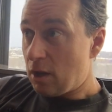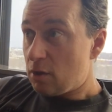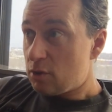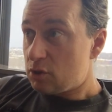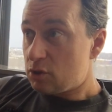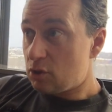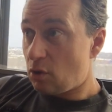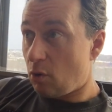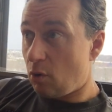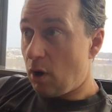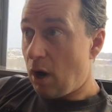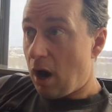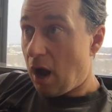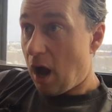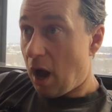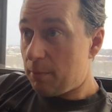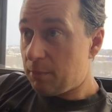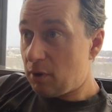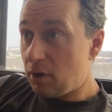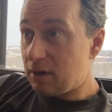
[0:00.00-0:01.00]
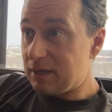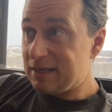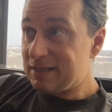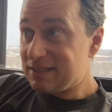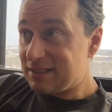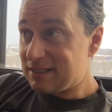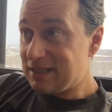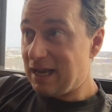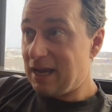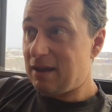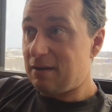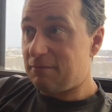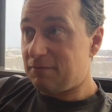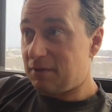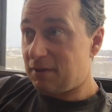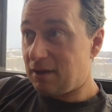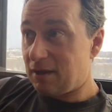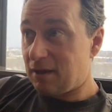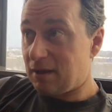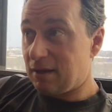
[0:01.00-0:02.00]
So I'm going to
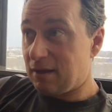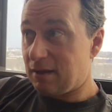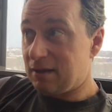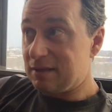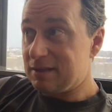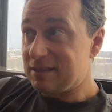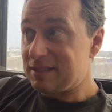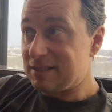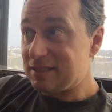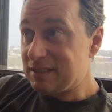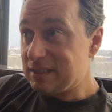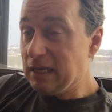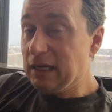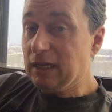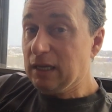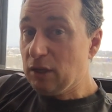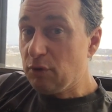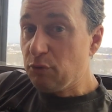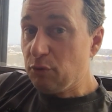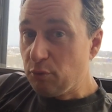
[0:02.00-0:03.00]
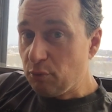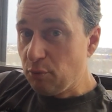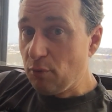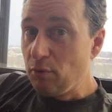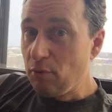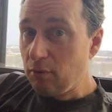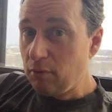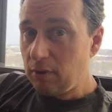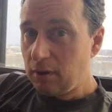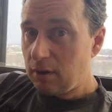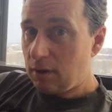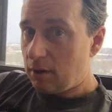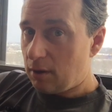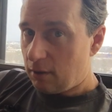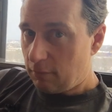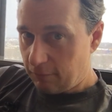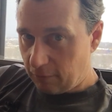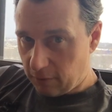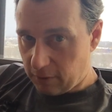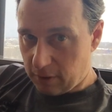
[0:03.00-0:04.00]
save the stick you through
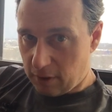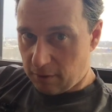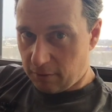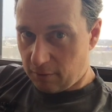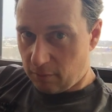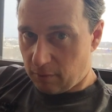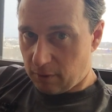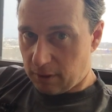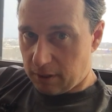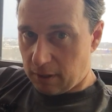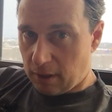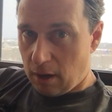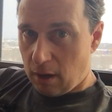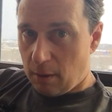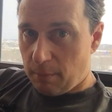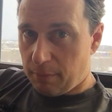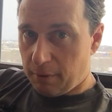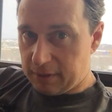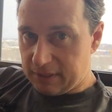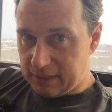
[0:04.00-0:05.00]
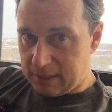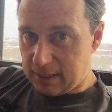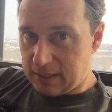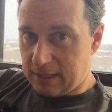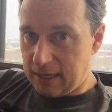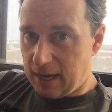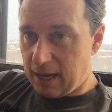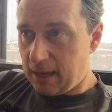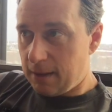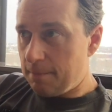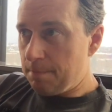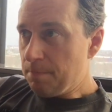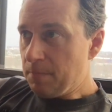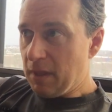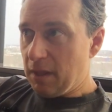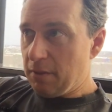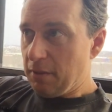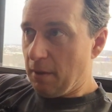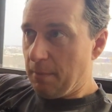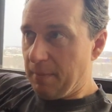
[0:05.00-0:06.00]
for another one. But today,
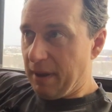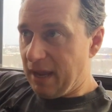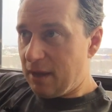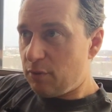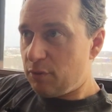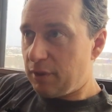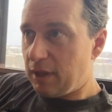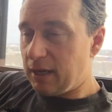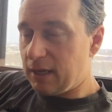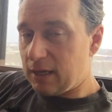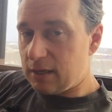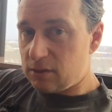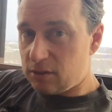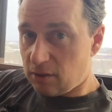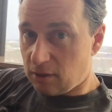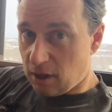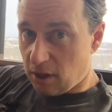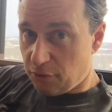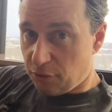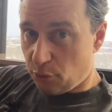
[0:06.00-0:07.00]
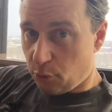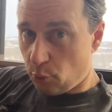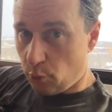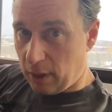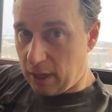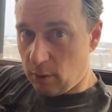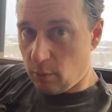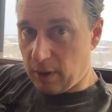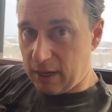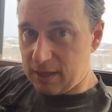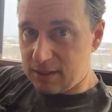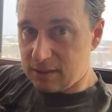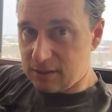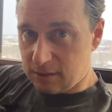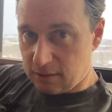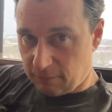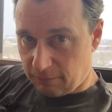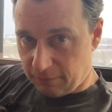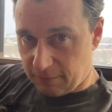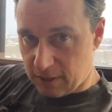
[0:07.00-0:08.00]
the main thing is you got 3 ways
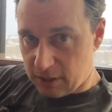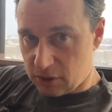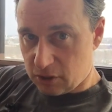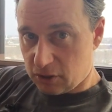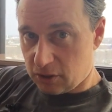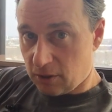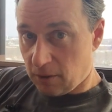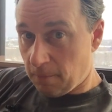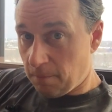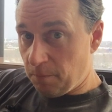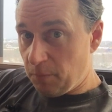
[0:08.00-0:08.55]
to fish.